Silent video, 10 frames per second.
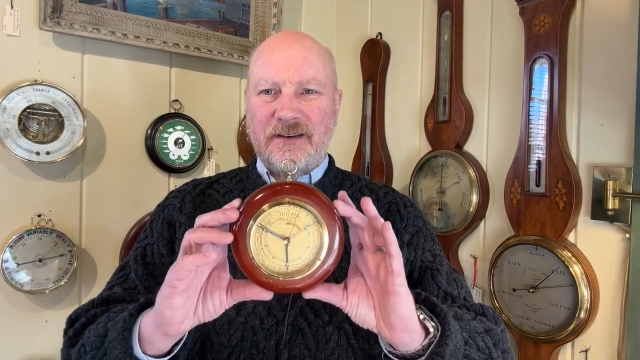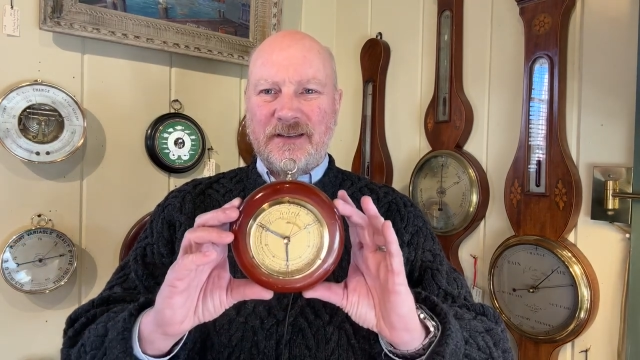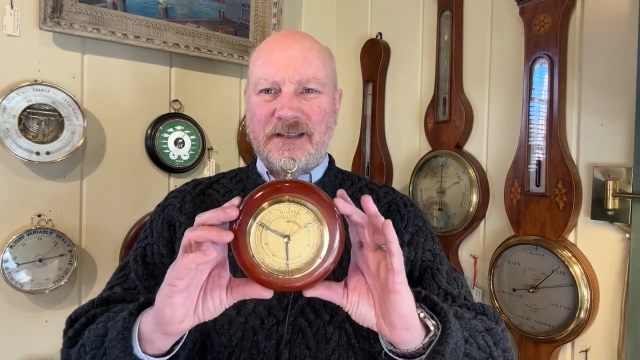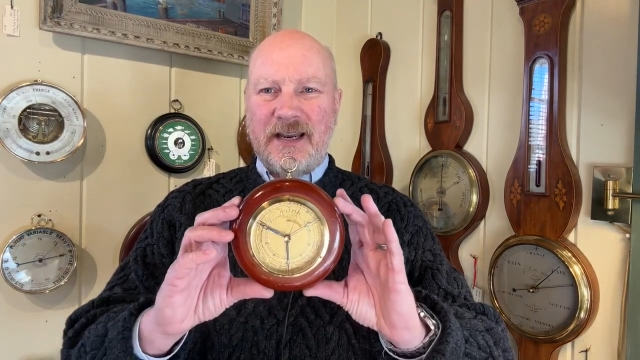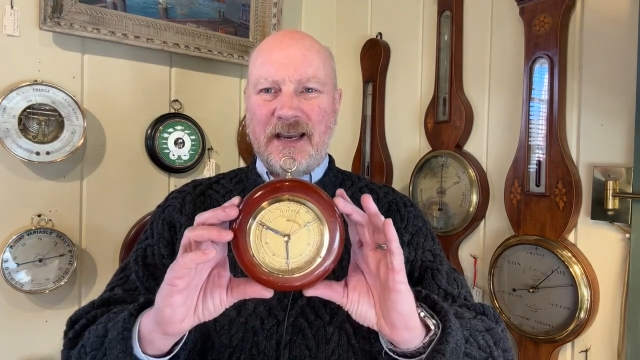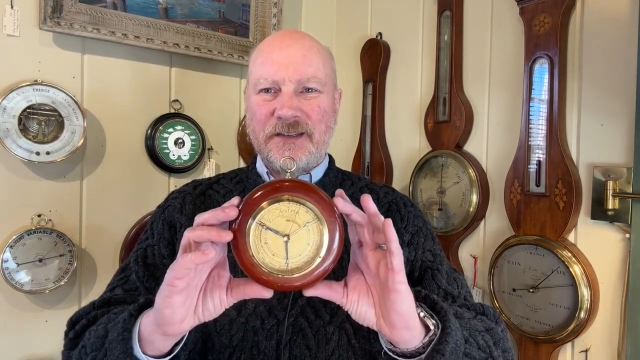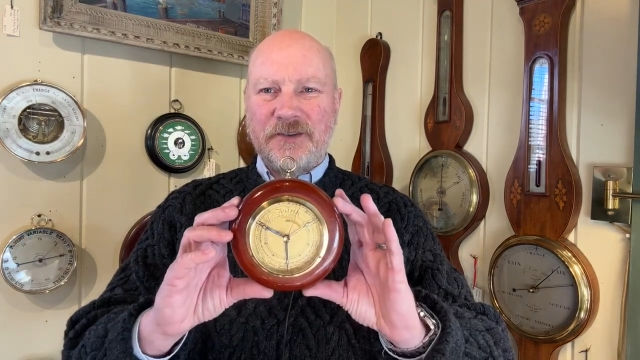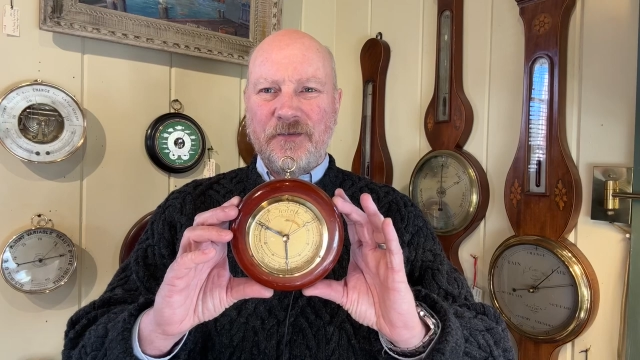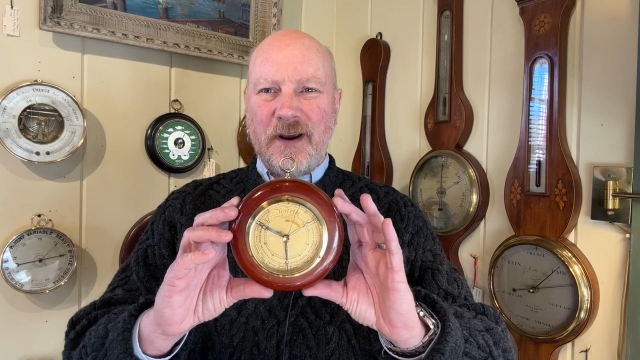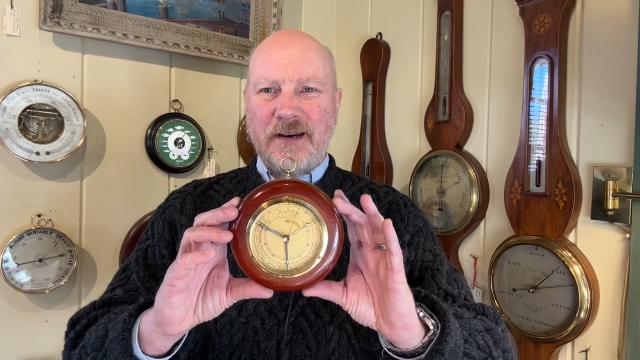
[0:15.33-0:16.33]

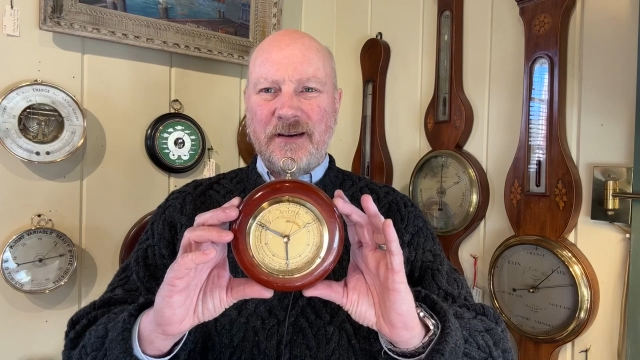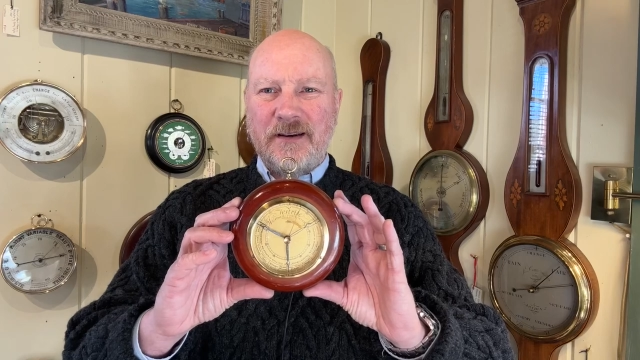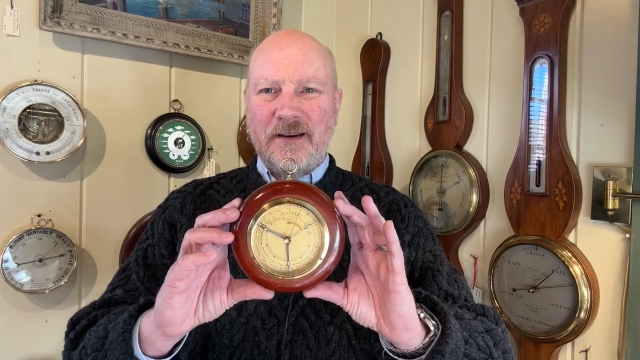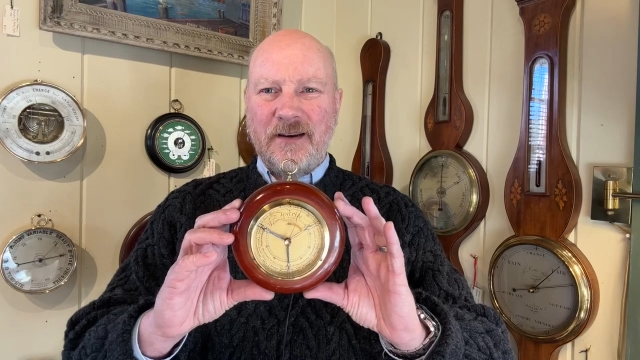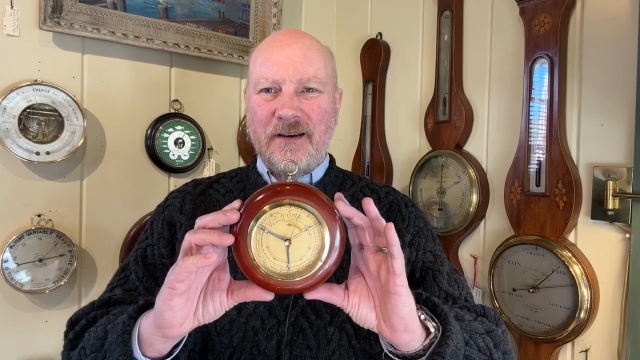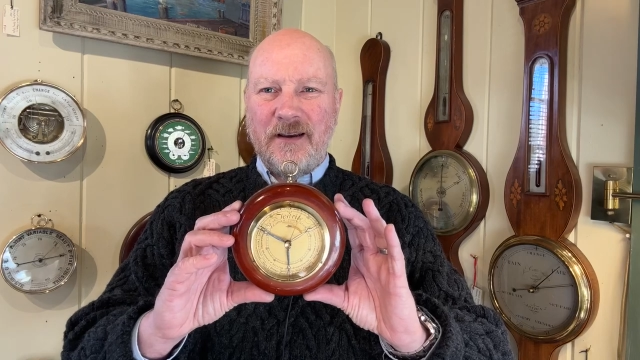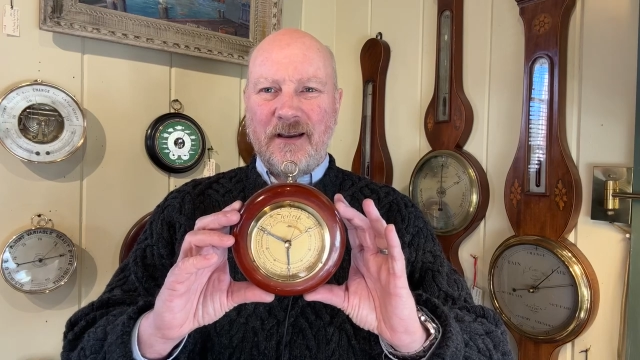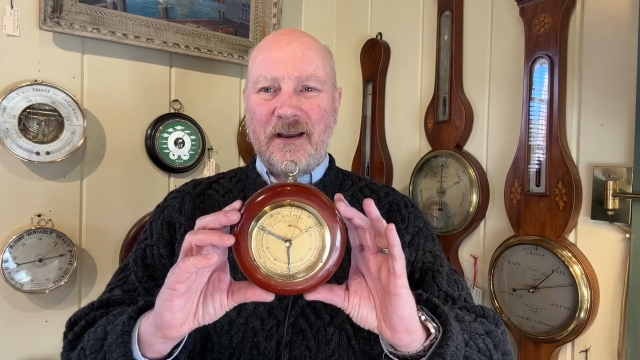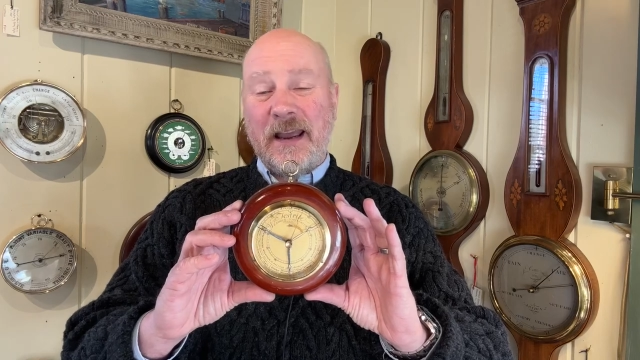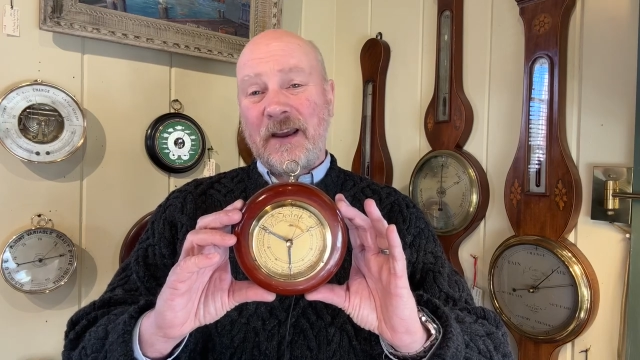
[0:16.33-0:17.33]
Testrite
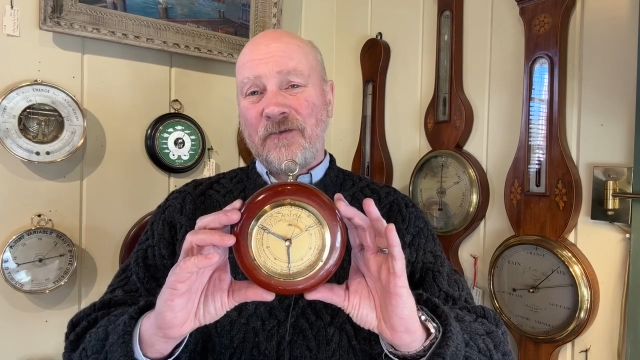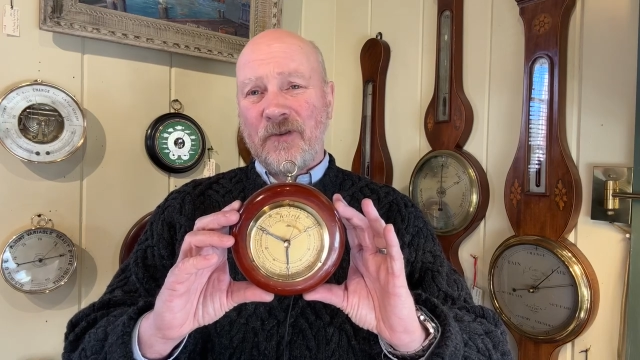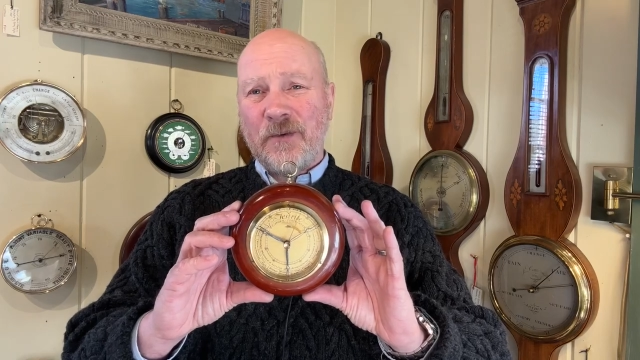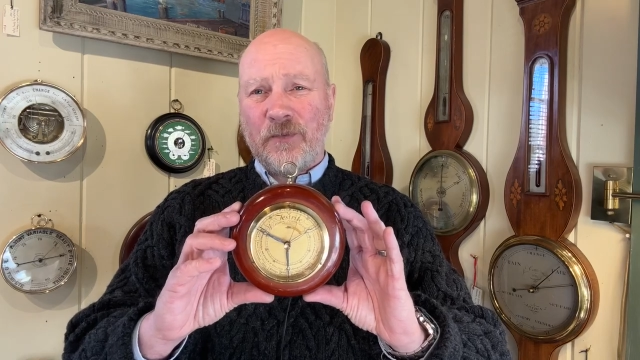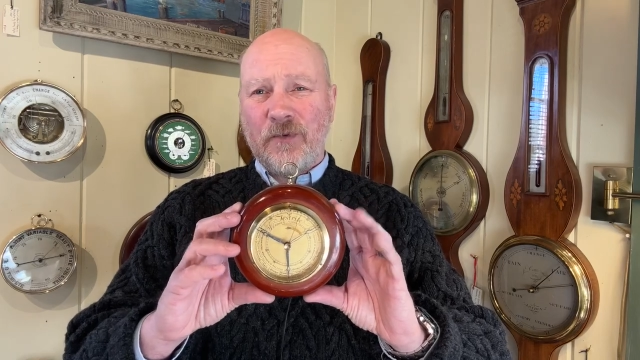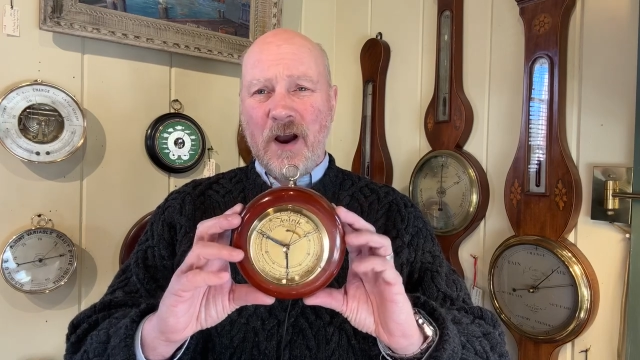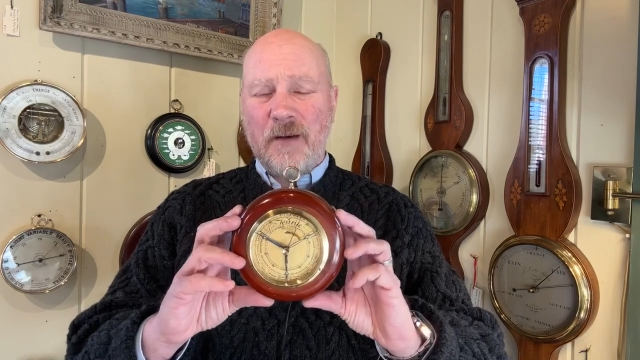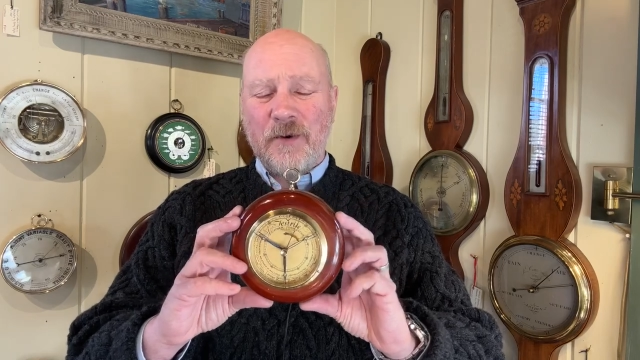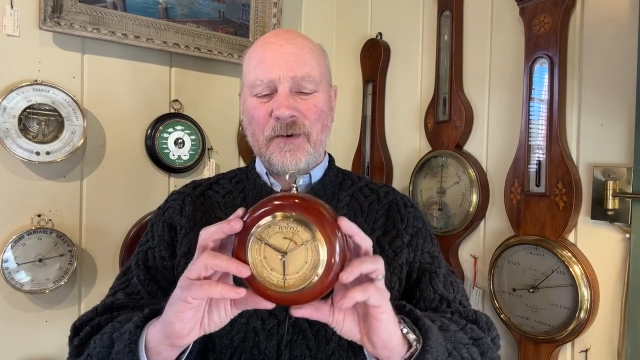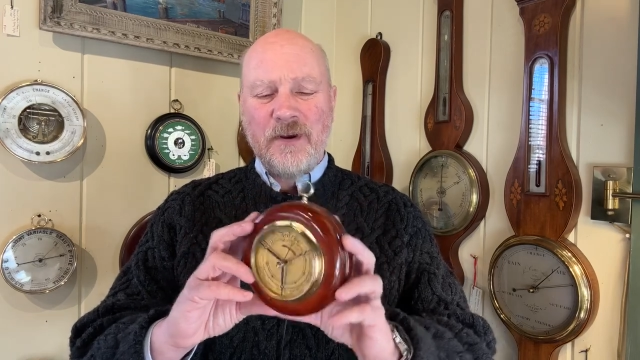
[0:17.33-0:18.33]
Aneroid
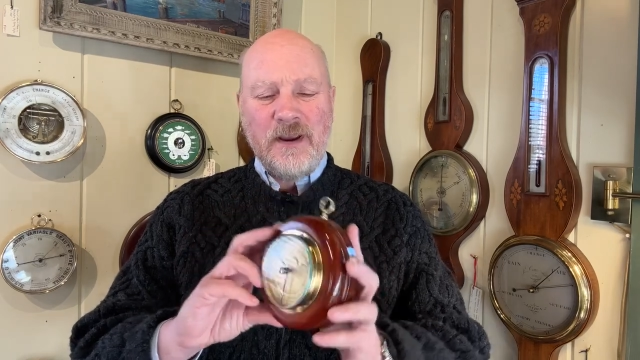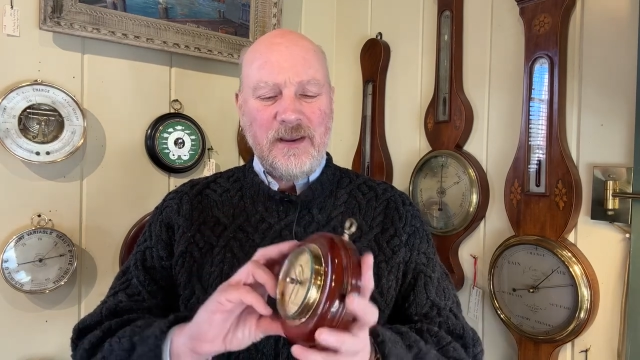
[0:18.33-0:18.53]
barometer.